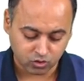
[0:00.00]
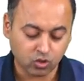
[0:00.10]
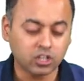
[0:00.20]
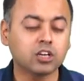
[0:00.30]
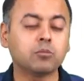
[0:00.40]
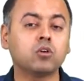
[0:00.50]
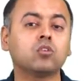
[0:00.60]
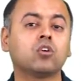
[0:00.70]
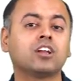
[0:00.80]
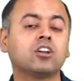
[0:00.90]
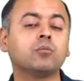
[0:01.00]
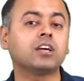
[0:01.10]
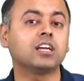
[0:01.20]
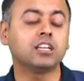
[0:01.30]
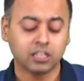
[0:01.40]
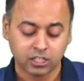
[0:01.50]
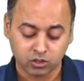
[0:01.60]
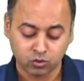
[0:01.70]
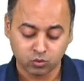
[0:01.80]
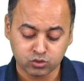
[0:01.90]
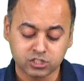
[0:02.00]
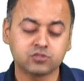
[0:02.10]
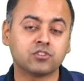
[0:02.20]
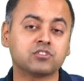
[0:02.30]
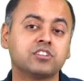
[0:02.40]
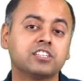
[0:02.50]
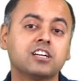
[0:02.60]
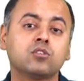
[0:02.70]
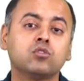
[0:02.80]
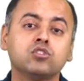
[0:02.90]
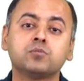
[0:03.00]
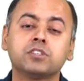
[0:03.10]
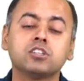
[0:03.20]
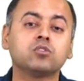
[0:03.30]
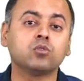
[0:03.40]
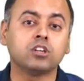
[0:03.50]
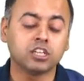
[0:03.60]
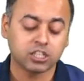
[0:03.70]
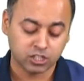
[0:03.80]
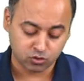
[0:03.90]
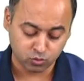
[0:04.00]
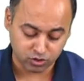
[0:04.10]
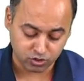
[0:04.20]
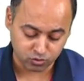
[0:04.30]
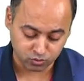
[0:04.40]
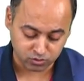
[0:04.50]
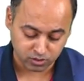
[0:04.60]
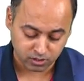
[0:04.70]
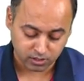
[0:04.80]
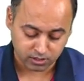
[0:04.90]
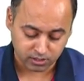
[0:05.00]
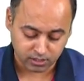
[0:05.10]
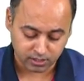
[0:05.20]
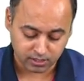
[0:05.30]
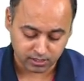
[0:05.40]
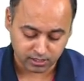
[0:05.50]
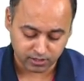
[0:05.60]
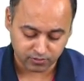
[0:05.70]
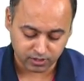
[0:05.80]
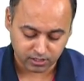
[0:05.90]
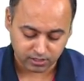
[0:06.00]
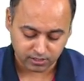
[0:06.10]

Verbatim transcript: Talking about organomegaly, glucose-6-phosphatase I told you is present only in two tissues, the liver